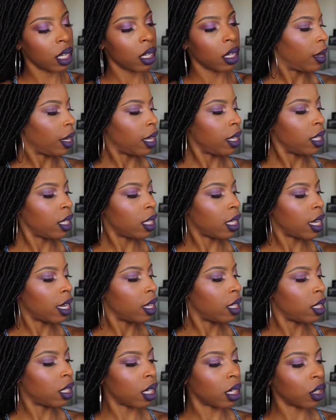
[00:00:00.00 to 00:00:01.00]

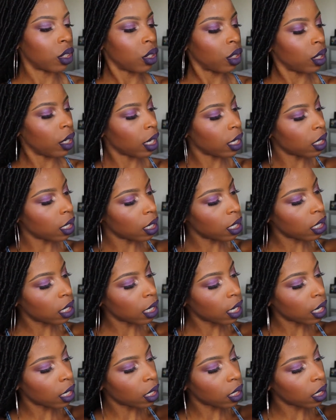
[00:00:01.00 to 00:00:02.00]
Incense, I'll show you guys
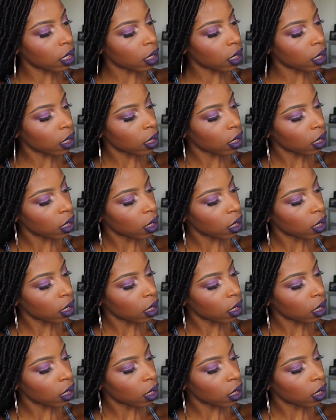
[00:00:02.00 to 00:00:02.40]
Incense.